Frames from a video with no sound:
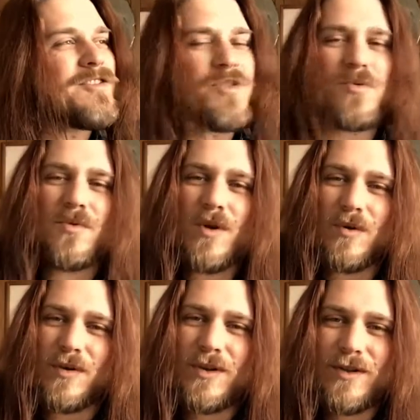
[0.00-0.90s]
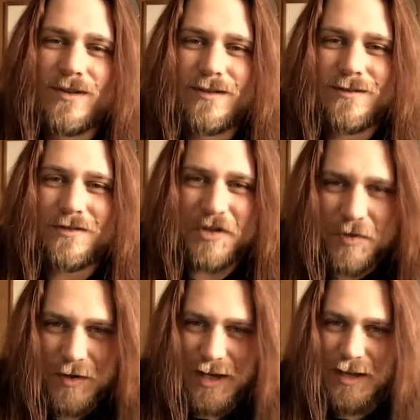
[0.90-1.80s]
new growth,
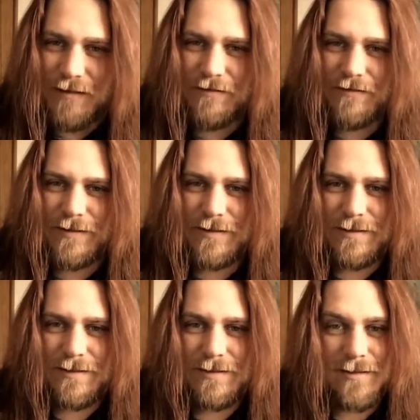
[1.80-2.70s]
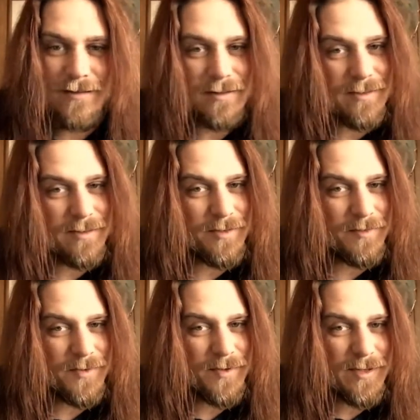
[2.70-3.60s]
new life, new
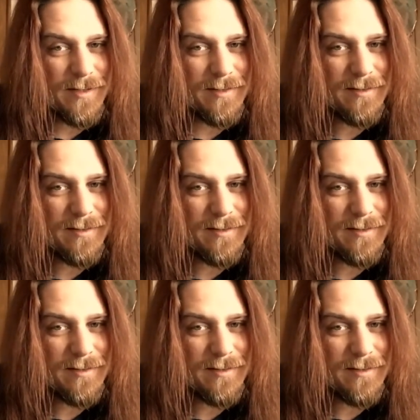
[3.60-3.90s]
tree.